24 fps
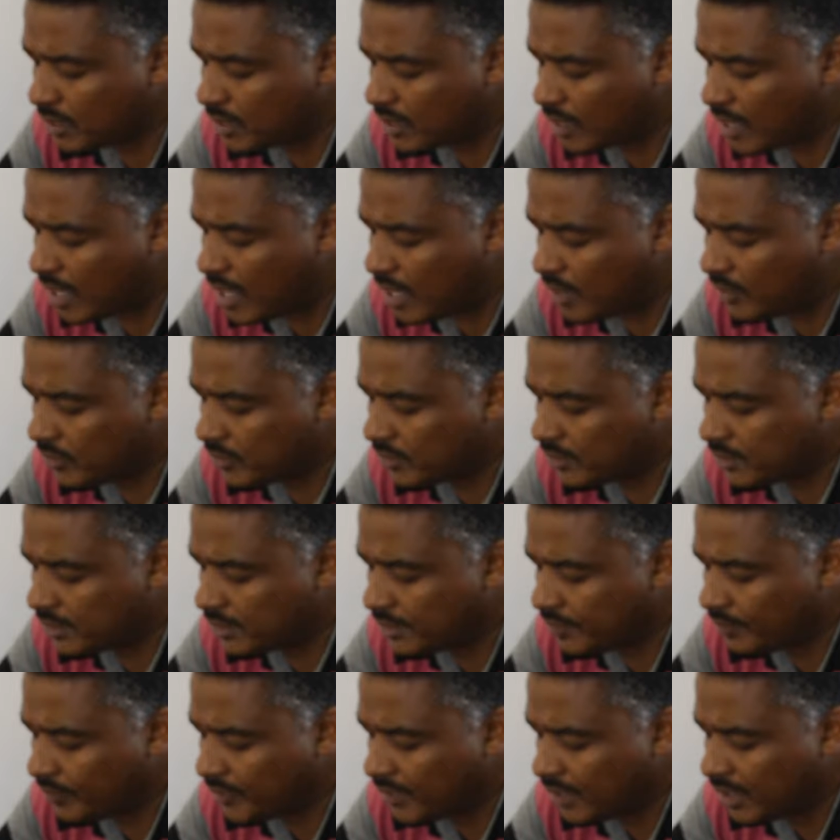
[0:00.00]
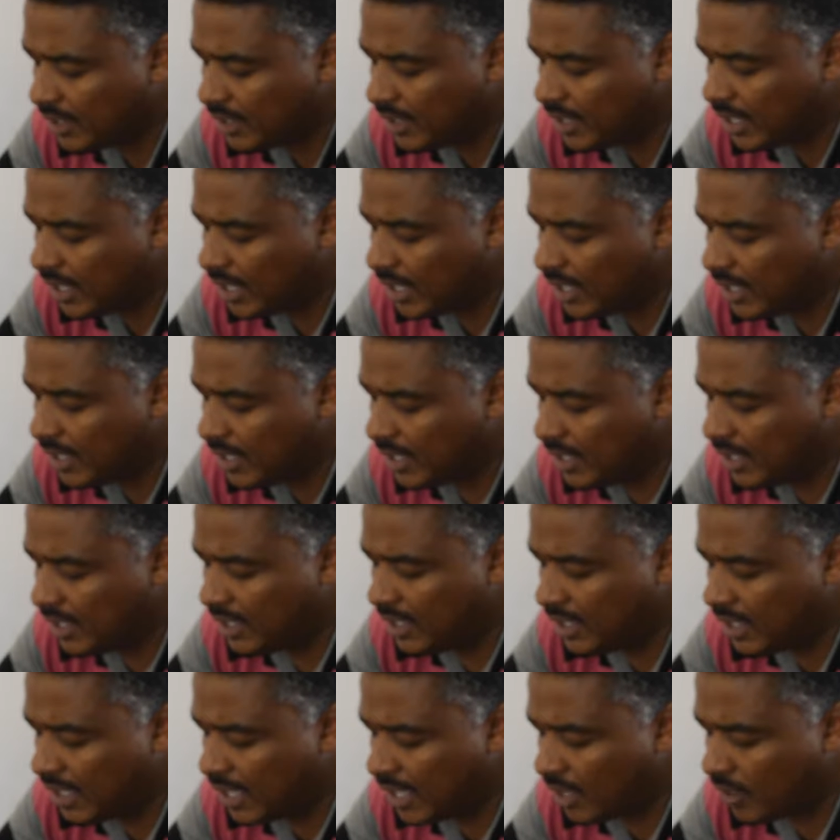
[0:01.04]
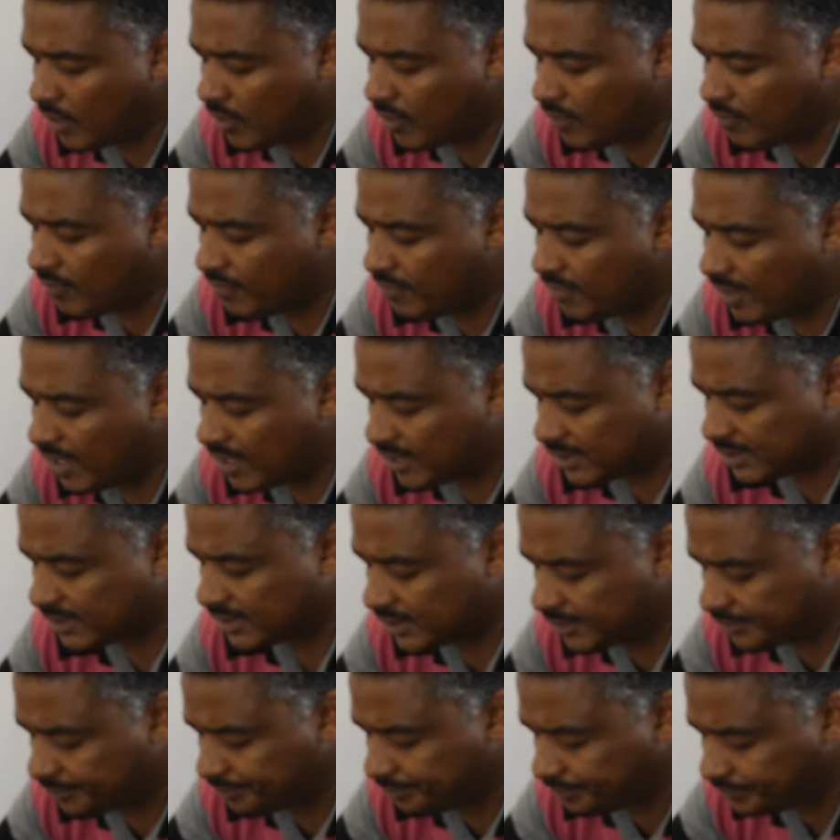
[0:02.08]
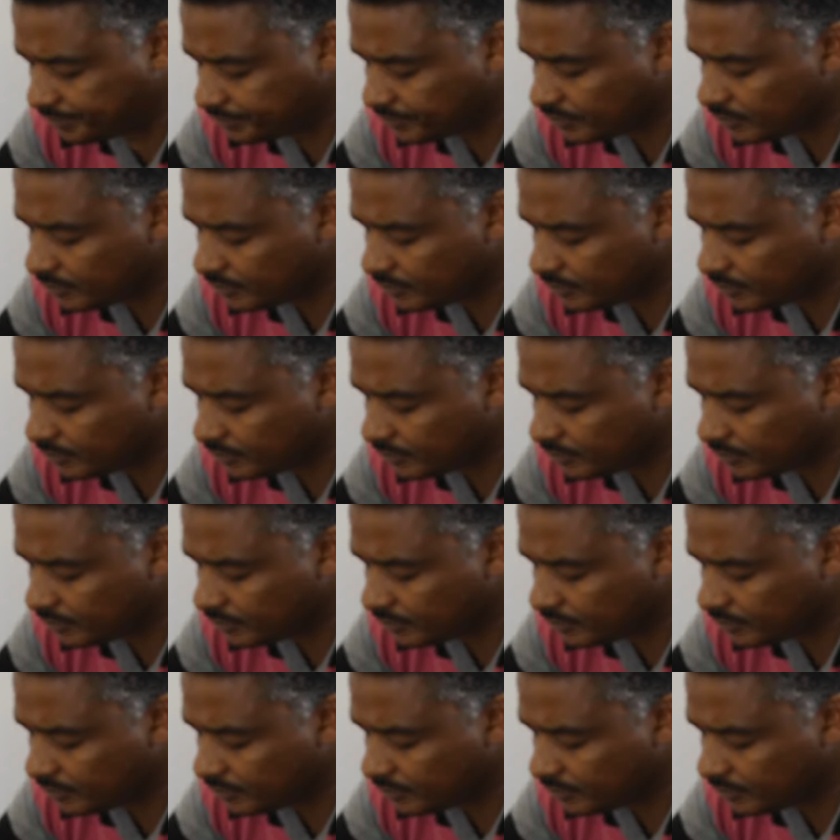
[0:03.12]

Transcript: the ground in a convulsion.